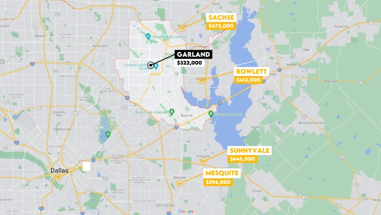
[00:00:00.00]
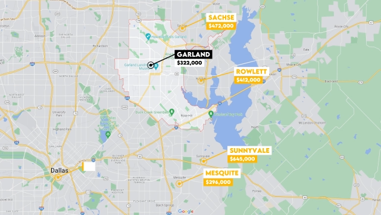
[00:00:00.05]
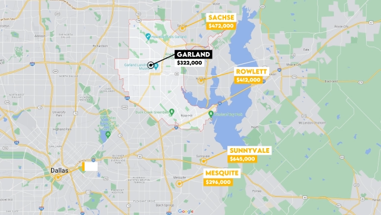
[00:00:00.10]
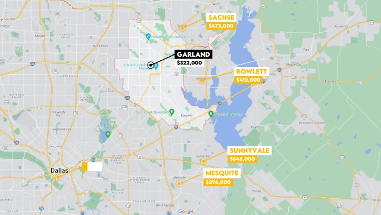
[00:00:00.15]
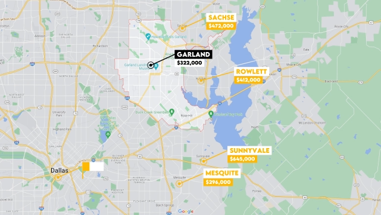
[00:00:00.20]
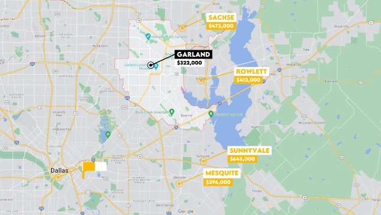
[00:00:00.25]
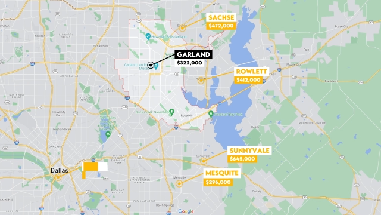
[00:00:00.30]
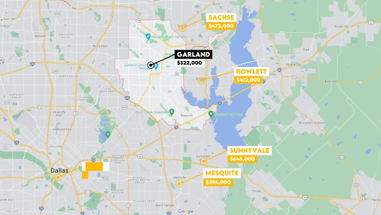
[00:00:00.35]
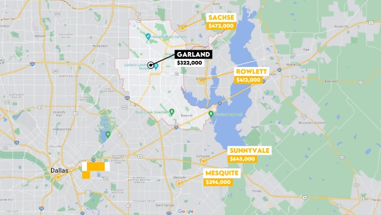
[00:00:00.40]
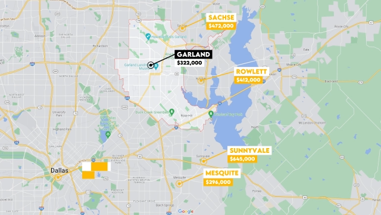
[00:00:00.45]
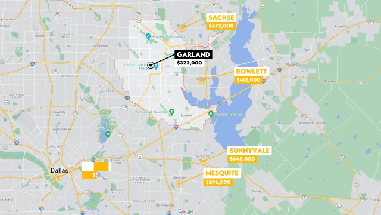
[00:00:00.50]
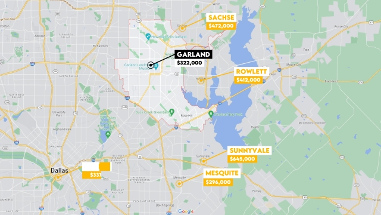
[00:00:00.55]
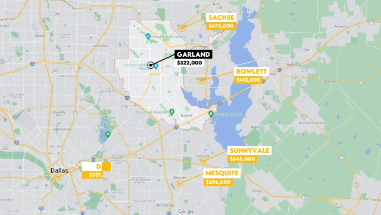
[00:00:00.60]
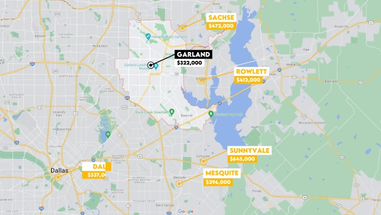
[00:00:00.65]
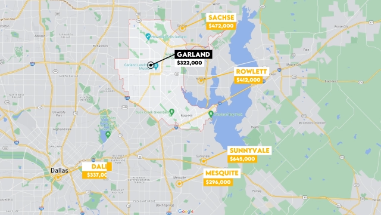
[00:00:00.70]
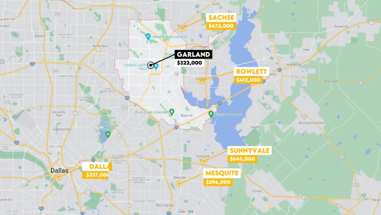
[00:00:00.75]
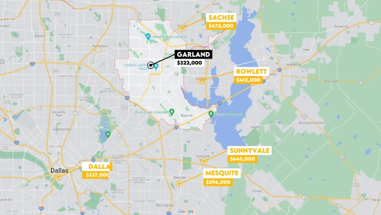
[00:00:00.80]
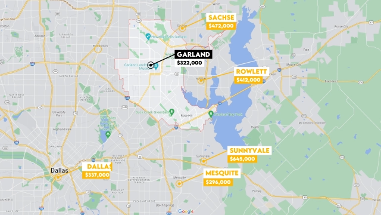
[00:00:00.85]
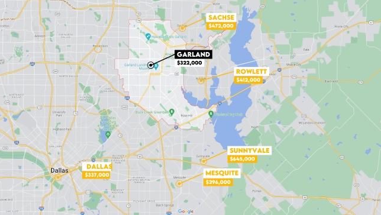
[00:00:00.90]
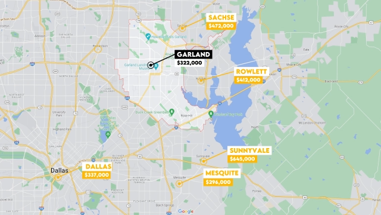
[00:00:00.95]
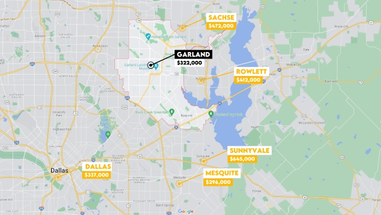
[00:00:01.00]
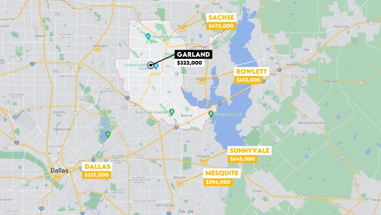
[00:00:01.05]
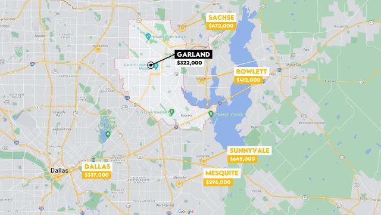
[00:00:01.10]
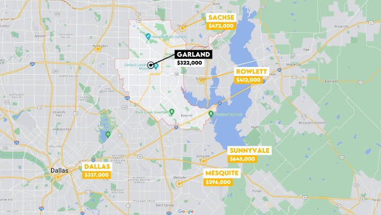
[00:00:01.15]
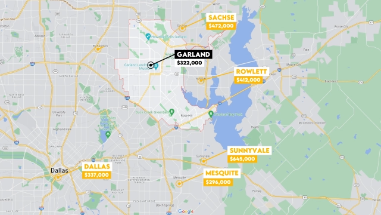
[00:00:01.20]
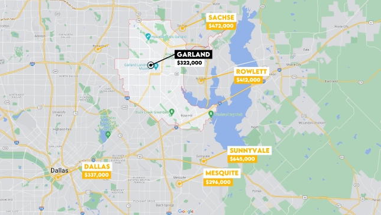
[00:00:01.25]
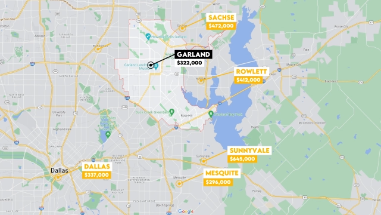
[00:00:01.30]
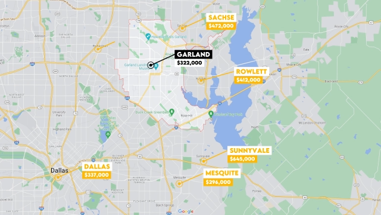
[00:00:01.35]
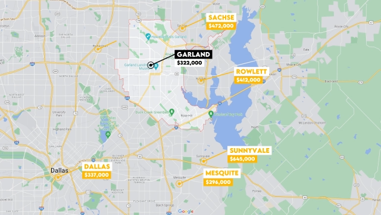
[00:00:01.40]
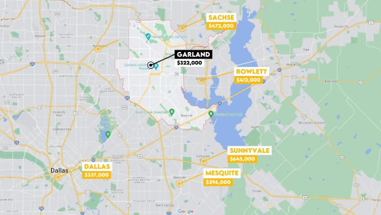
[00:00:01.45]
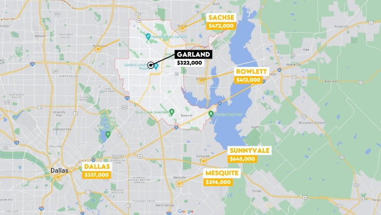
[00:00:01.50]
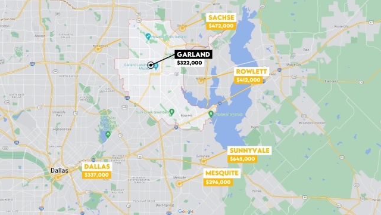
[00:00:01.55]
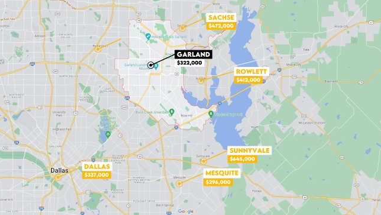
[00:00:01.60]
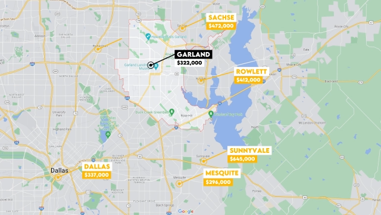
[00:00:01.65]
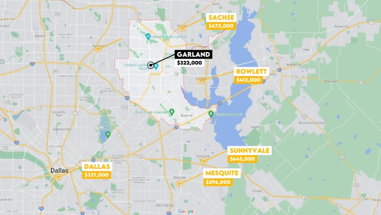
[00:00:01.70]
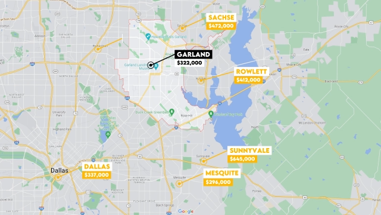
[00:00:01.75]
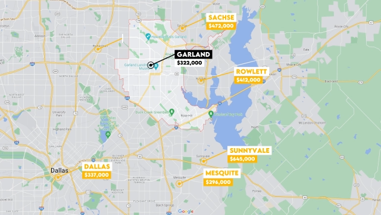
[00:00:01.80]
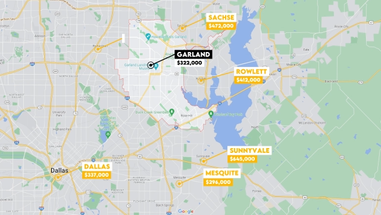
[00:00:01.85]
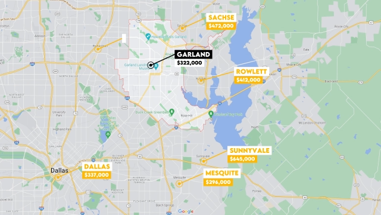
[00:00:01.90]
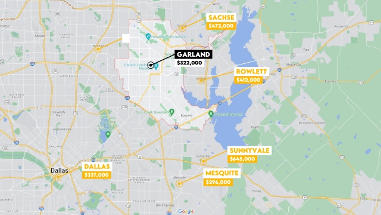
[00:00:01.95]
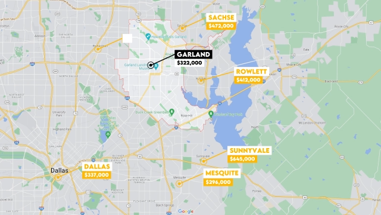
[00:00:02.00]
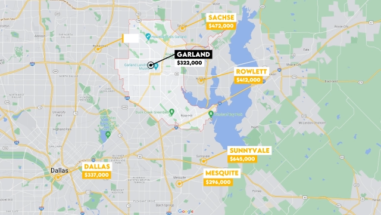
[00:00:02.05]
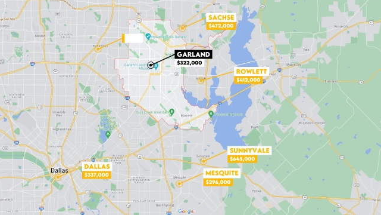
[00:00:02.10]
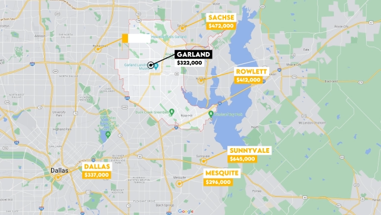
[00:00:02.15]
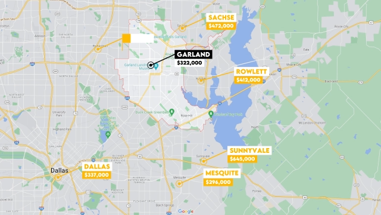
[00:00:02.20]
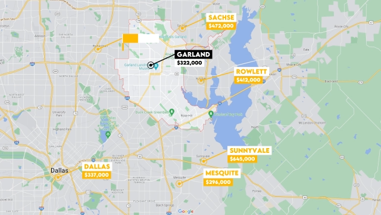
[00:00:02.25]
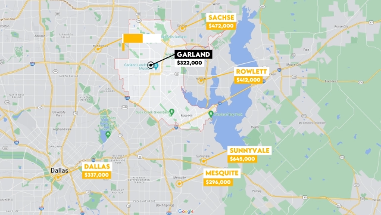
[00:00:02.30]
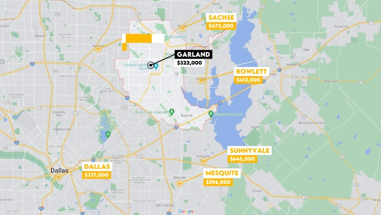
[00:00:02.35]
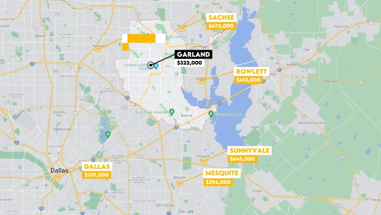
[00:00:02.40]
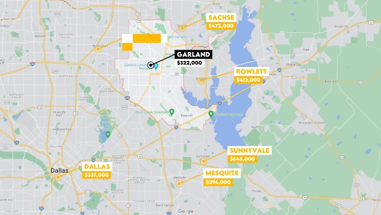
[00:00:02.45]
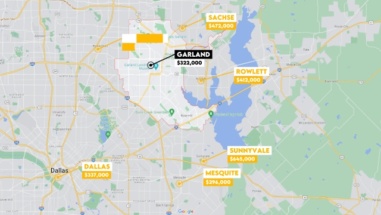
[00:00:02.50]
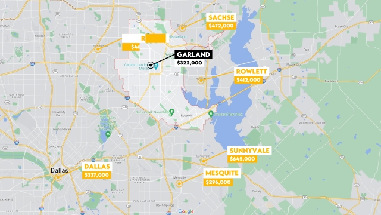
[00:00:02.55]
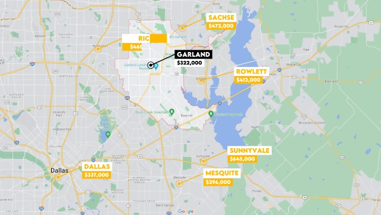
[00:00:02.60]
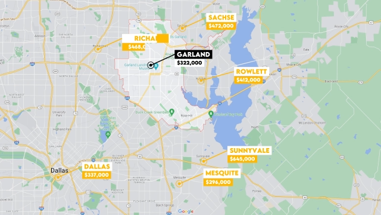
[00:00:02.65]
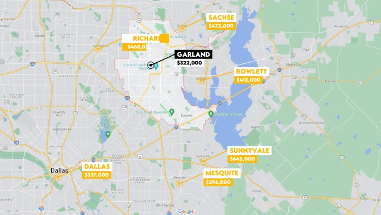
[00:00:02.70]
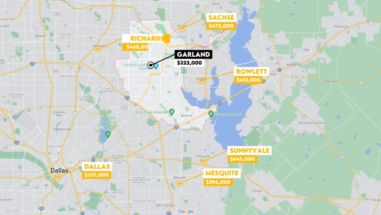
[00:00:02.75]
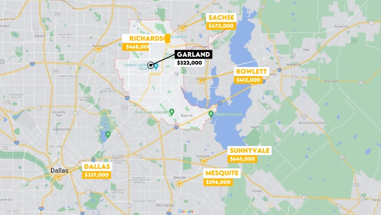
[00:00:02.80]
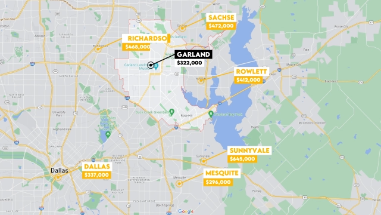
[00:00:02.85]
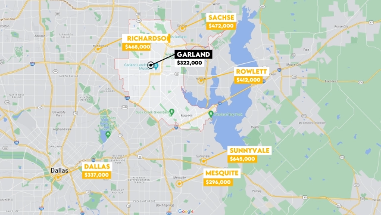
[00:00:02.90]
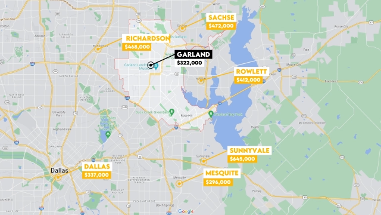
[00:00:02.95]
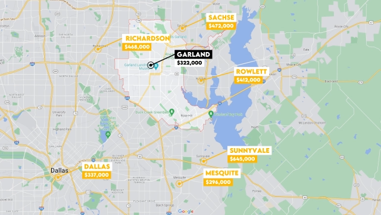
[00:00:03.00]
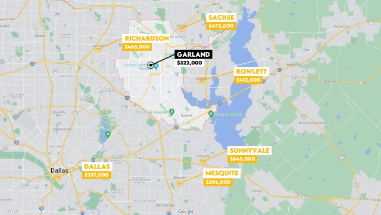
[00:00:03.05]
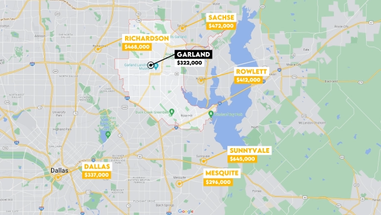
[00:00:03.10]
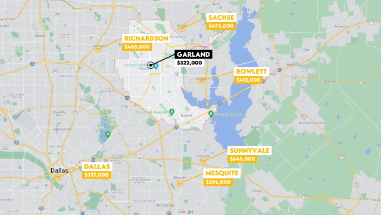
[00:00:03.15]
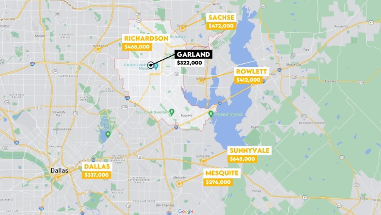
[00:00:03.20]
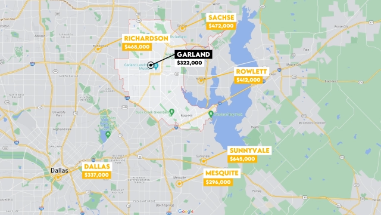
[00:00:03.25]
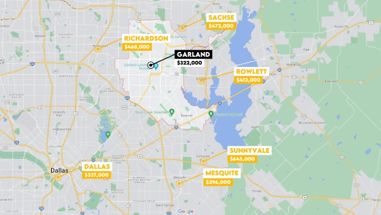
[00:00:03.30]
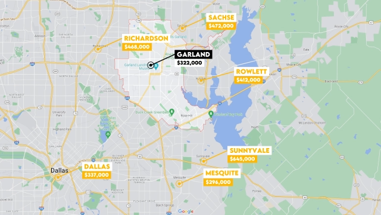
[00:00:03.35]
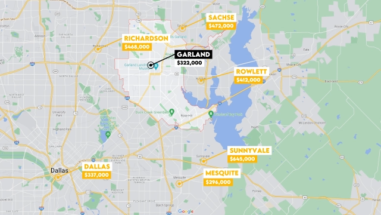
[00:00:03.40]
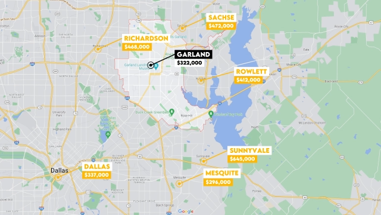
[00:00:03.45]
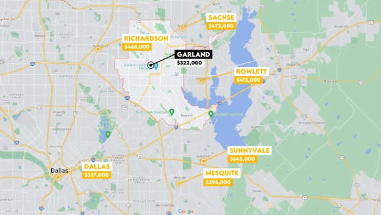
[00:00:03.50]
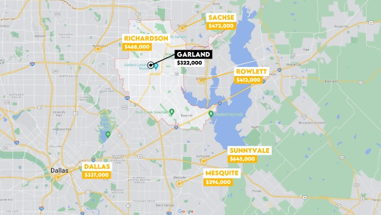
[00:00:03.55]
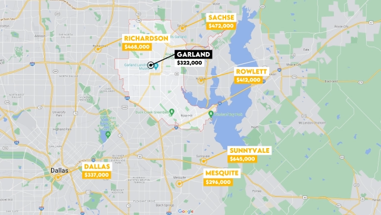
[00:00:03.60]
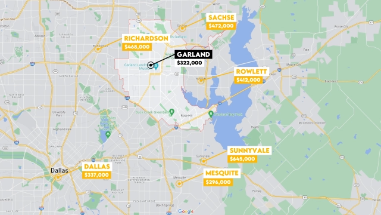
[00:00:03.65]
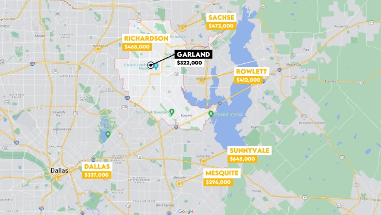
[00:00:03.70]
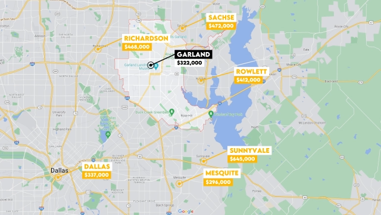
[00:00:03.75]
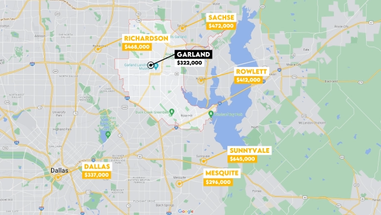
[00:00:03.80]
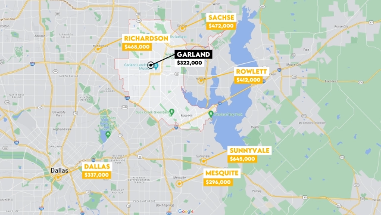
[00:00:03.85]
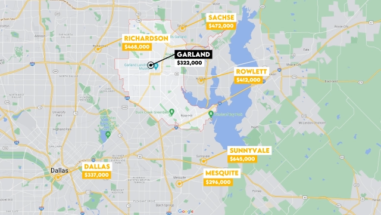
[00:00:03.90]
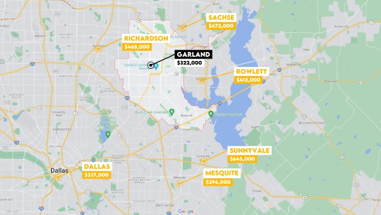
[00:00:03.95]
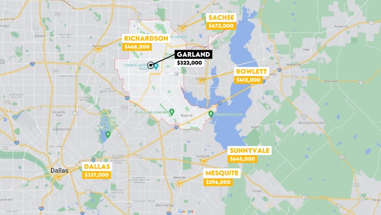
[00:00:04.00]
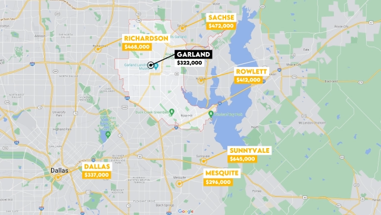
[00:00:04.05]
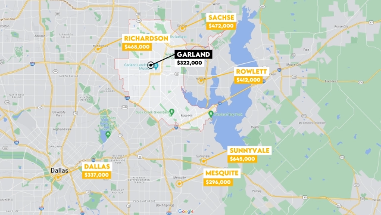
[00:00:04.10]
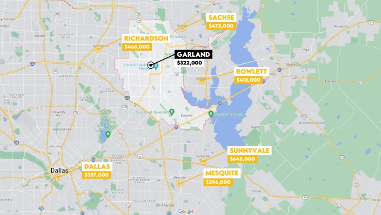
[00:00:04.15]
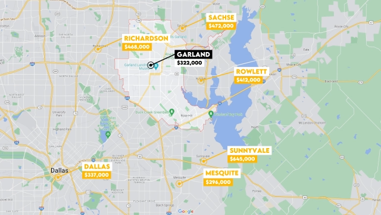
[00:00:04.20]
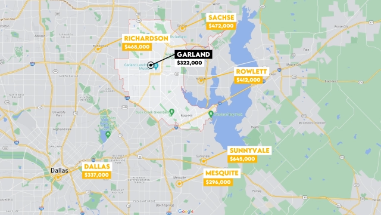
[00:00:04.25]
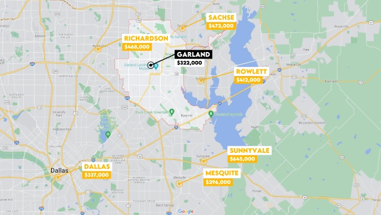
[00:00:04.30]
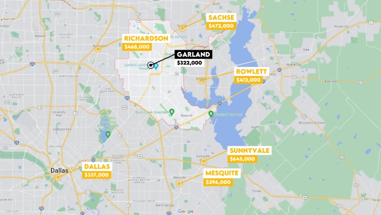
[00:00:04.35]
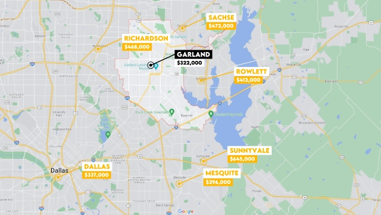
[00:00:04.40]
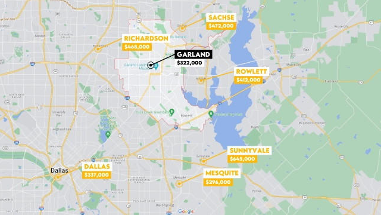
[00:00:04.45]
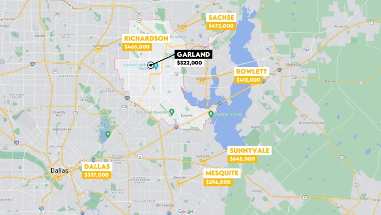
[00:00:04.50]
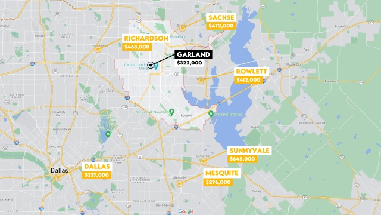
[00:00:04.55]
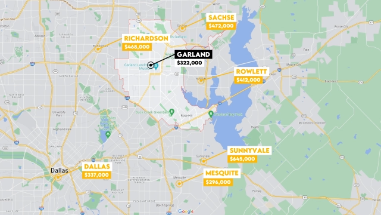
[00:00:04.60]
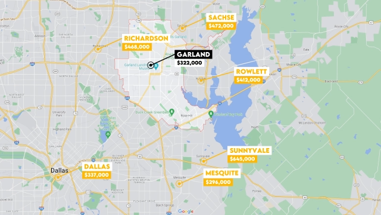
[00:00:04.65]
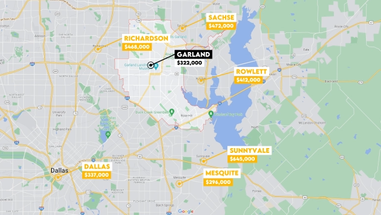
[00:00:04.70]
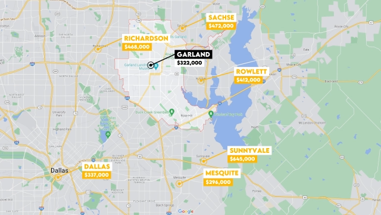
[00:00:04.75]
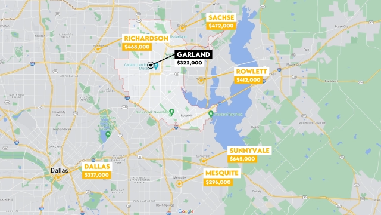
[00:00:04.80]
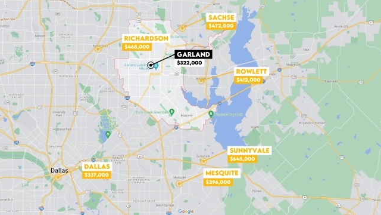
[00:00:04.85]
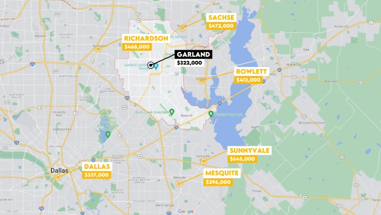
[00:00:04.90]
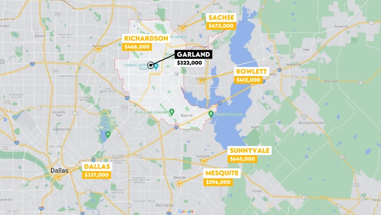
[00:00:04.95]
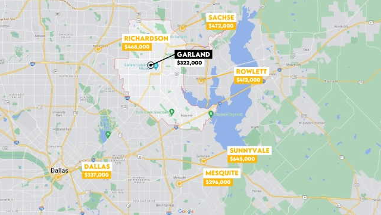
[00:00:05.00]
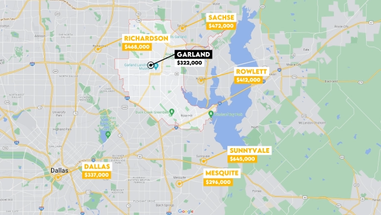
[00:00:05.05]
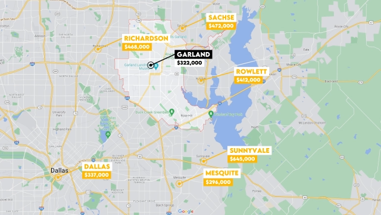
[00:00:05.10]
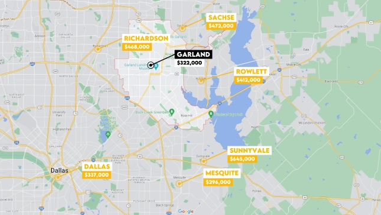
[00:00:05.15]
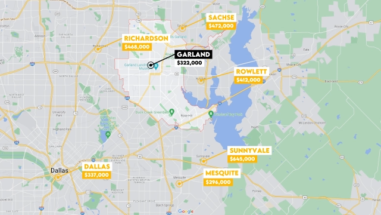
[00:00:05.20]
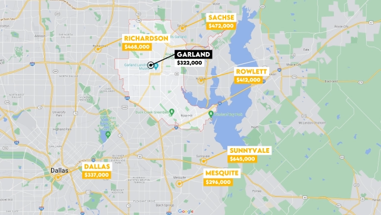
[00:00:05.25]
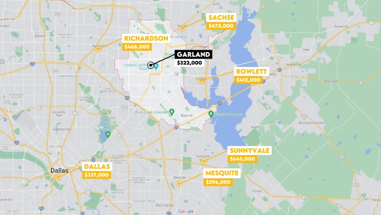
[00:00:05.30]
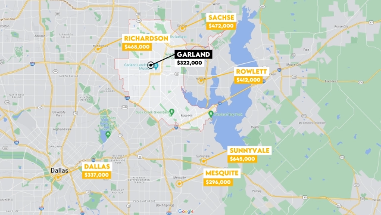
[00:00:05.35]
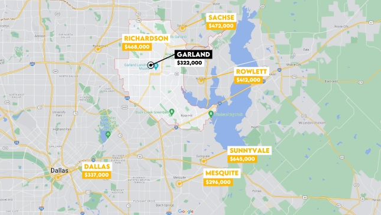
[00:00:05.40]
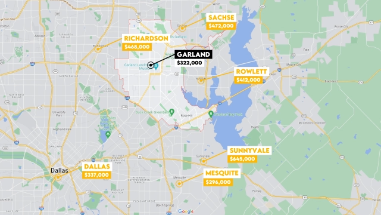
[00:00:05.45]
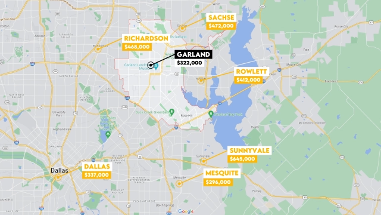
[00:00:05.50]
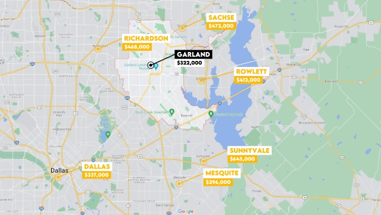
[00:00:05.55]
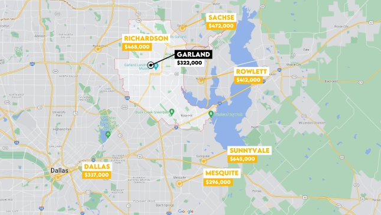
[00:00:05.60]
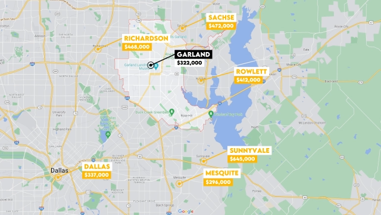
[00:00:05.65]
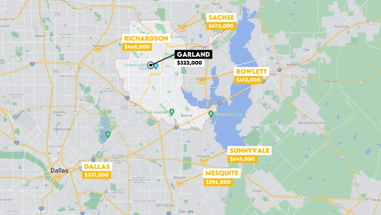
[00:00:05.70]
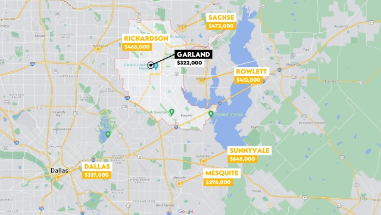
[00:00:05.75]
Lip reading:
No face is visible, so there are no lips to read.